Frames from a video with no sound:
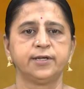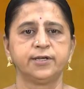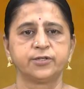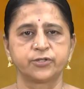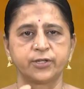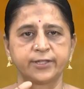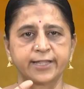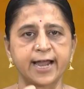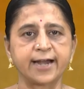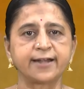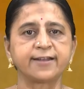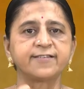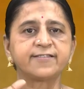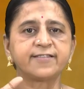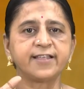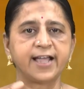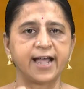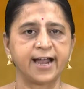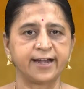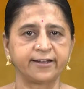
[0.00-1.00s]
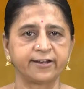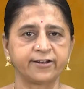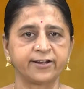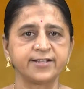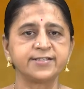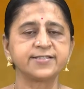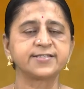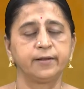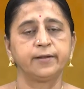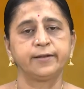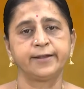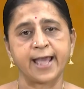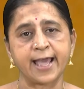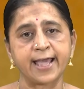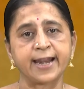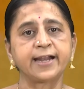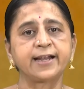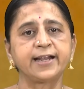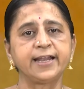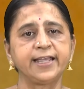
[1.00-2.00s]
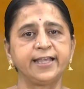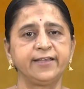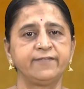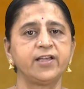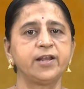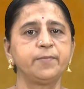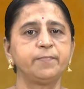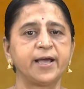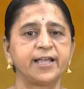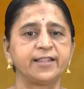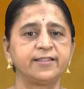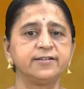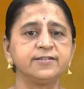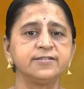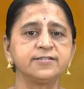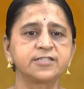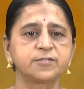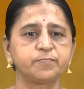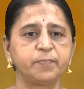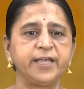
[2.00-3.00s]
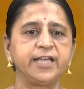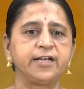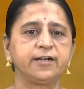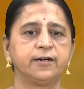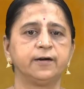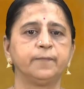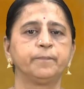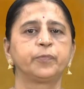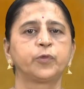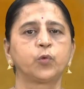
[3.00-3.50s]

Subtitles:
So that is the utterance directly given by the speaker.